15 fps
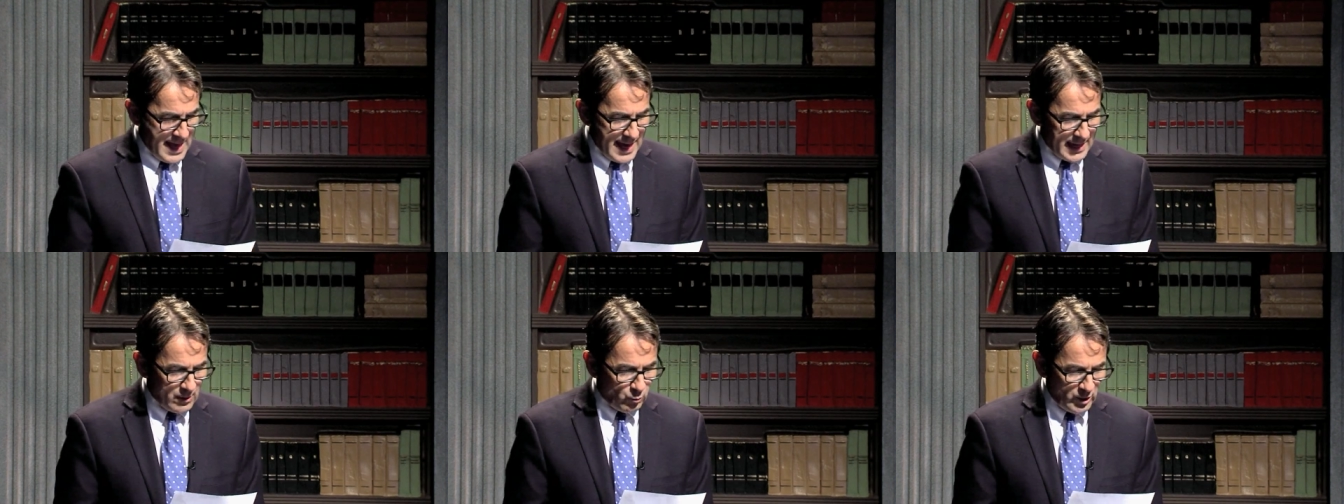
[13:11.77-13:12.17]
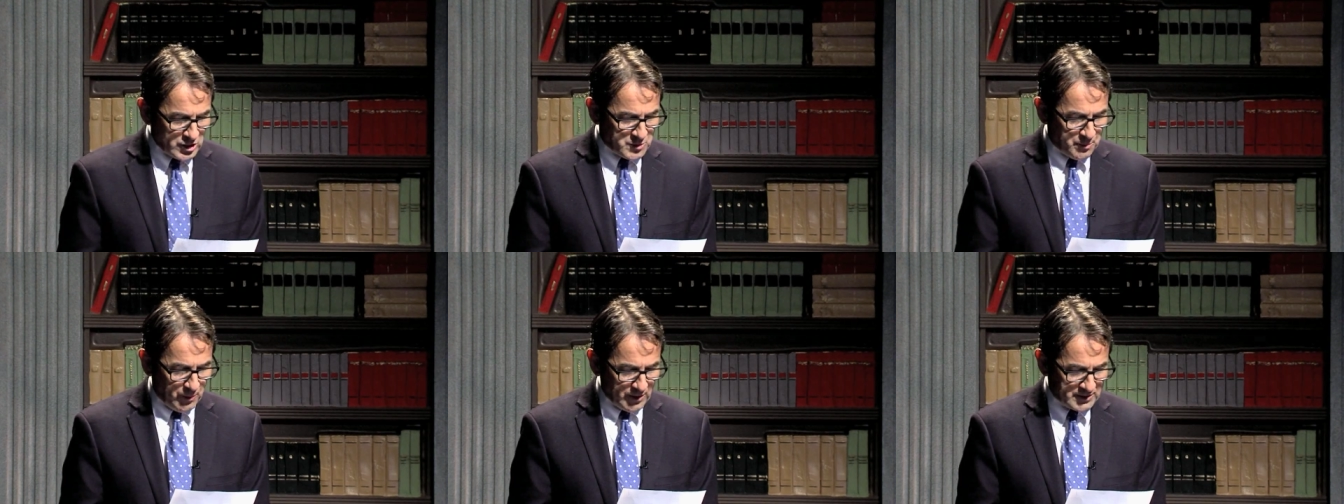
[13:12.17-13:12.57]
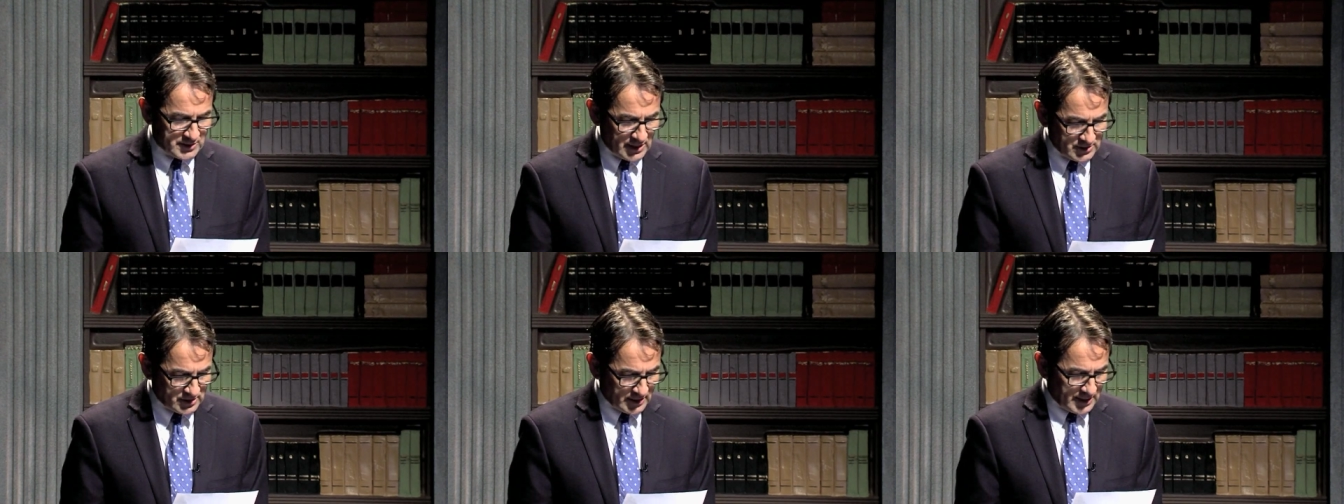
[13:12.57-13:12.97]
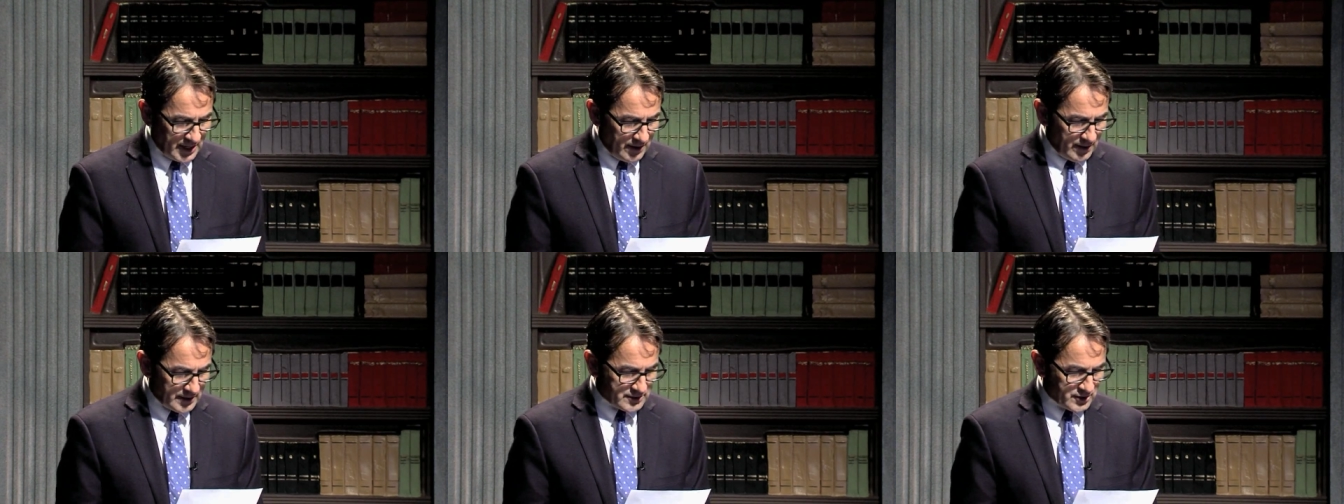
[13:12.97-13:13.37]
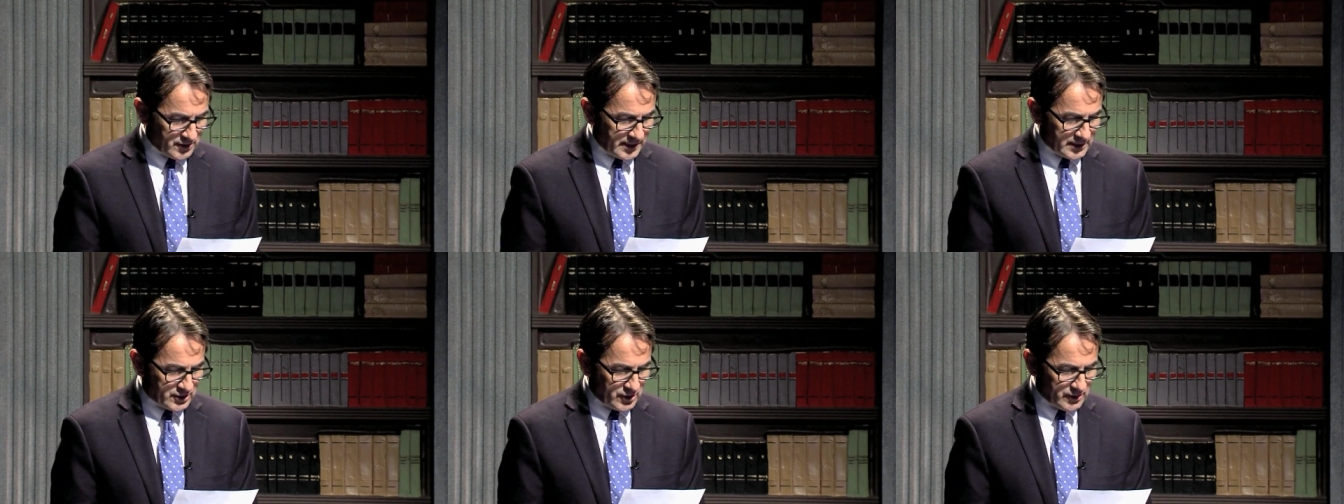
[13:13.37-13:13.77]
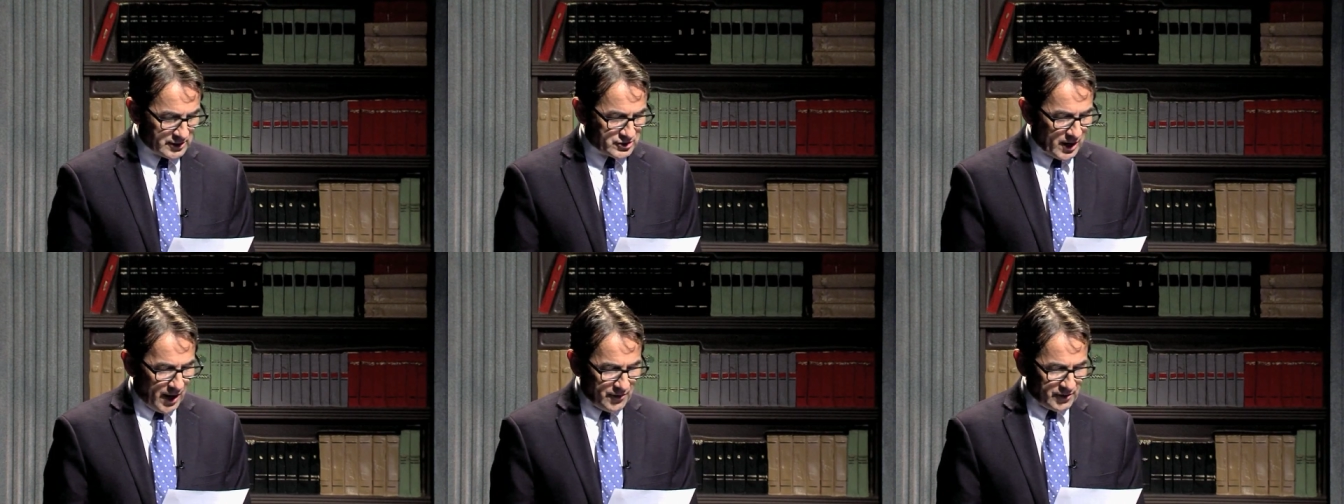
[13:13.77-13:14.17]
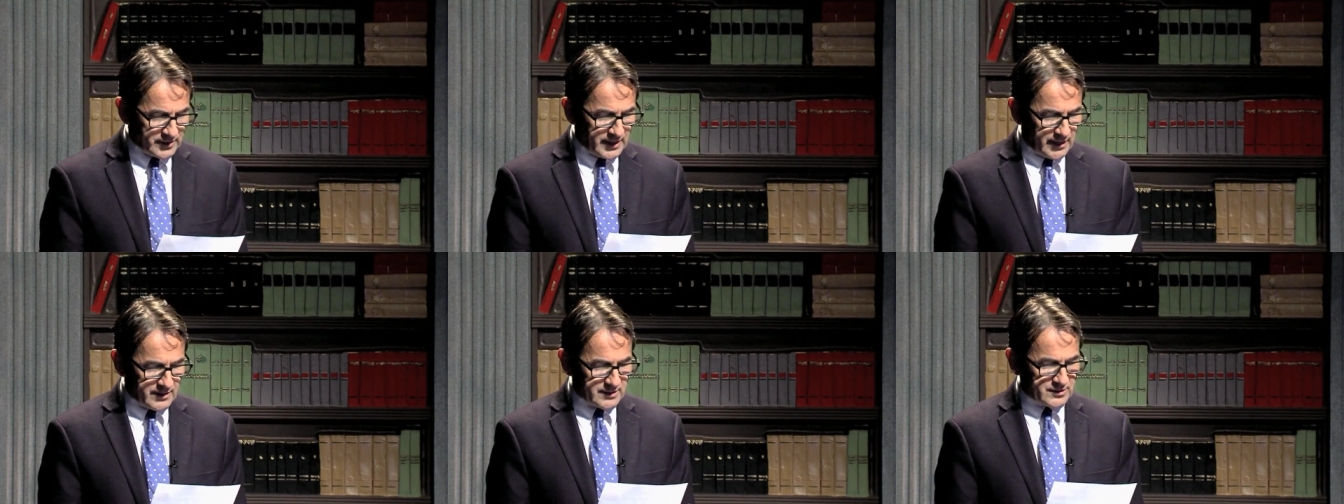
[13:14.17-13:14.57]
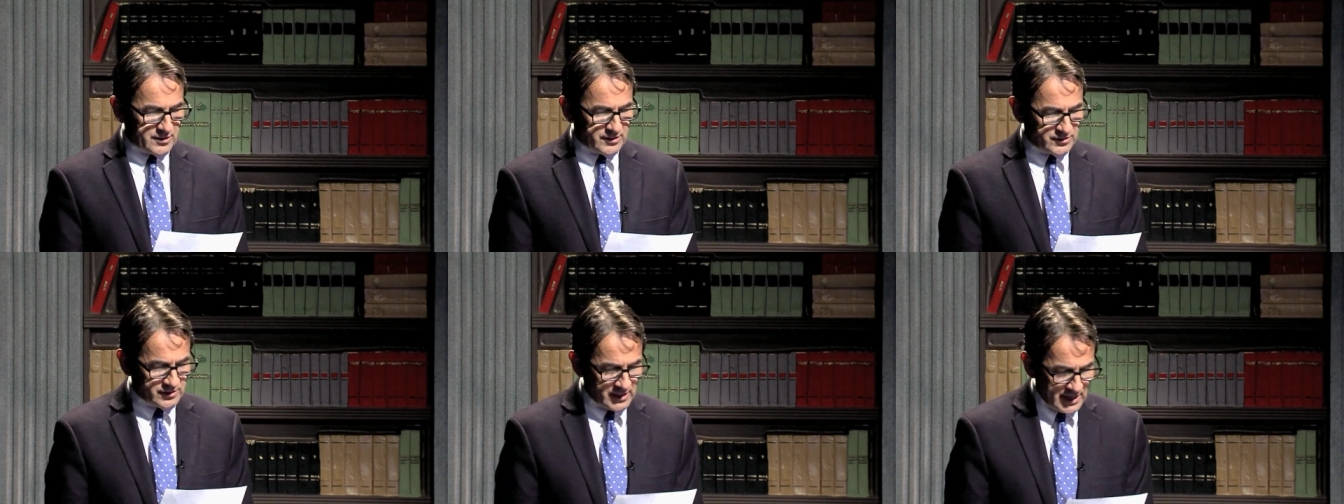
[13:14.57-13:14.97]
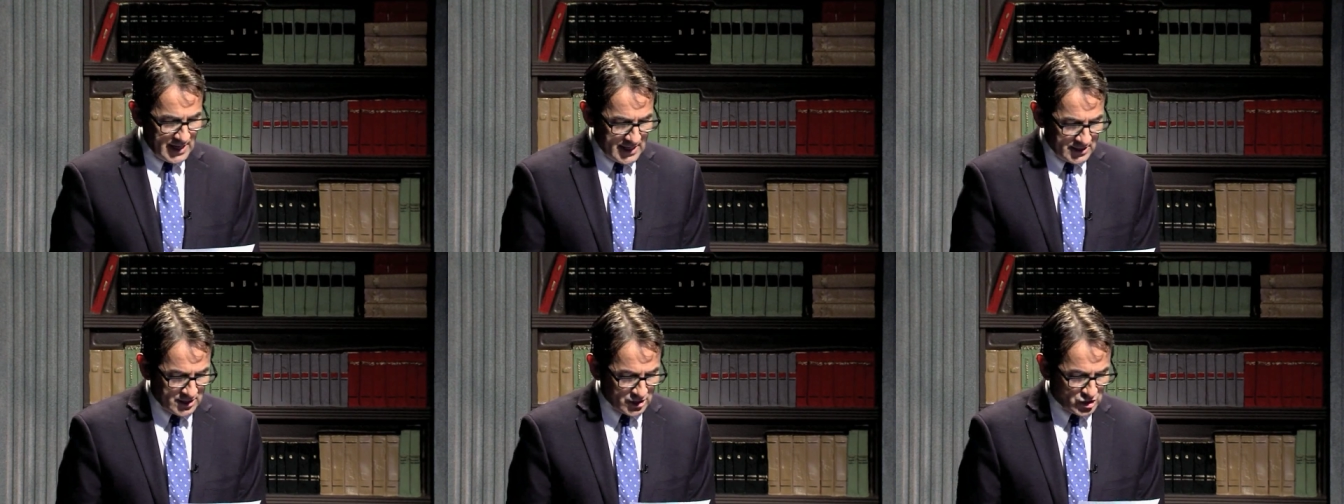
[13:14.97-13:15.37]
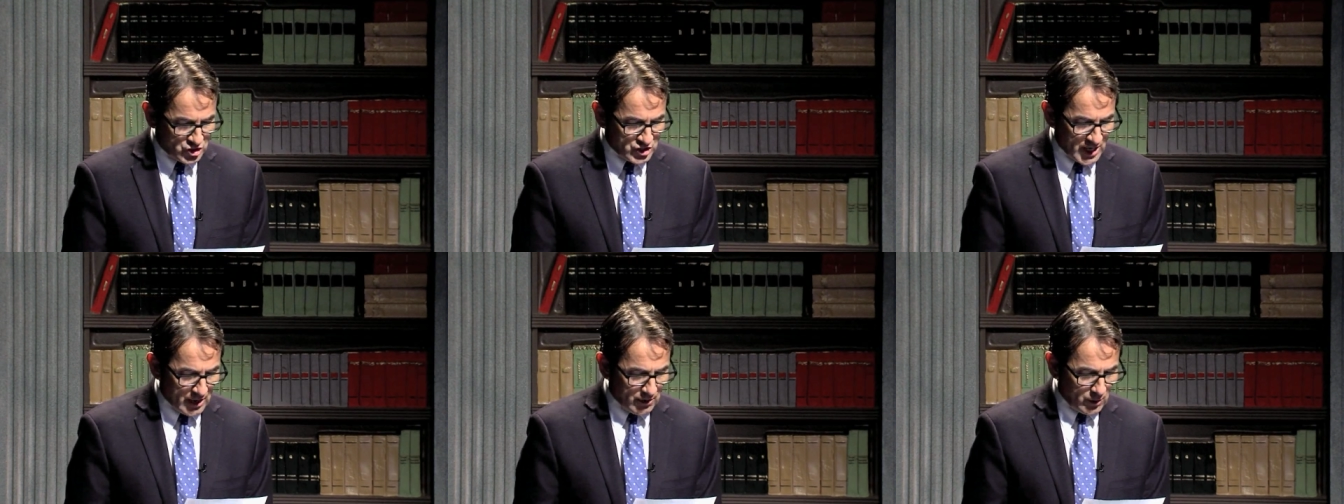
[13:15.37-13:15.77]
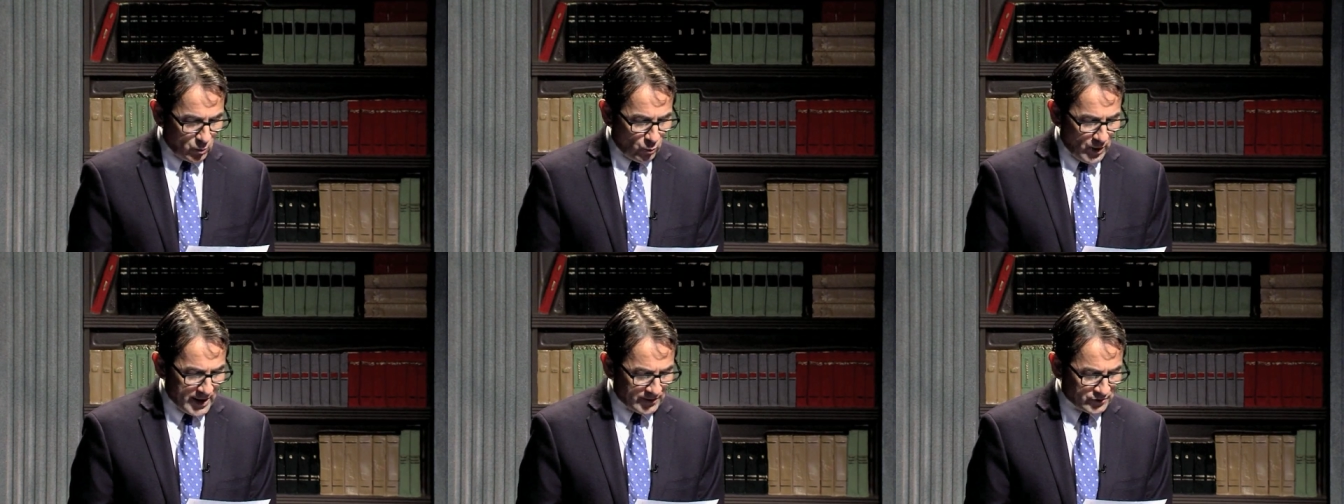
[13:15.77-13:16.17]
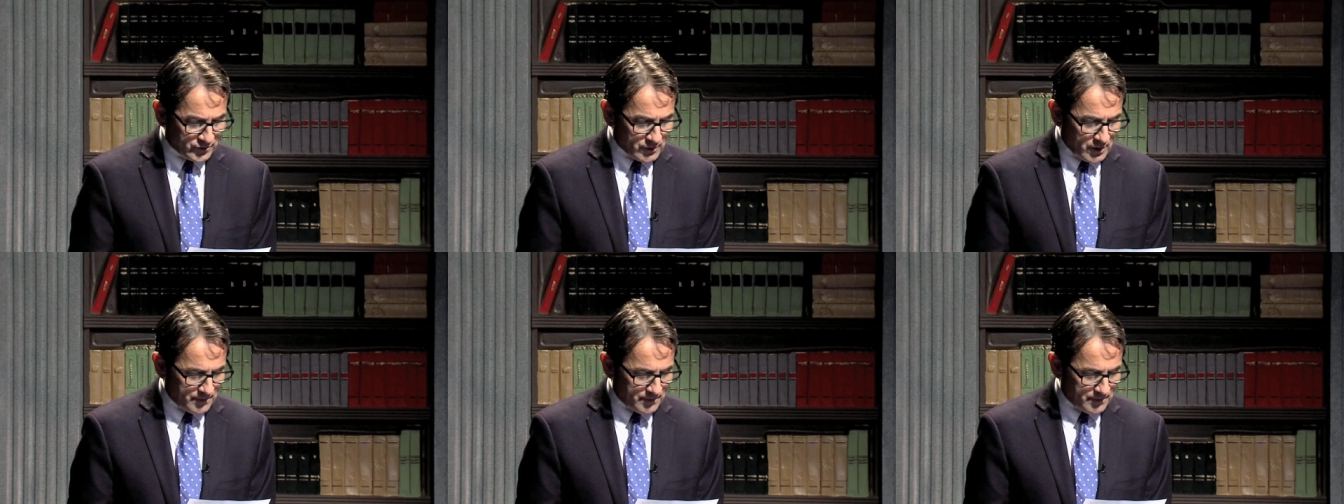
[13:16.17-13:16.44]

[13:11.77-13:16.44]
In which book does a character encourage other characters to share a wish,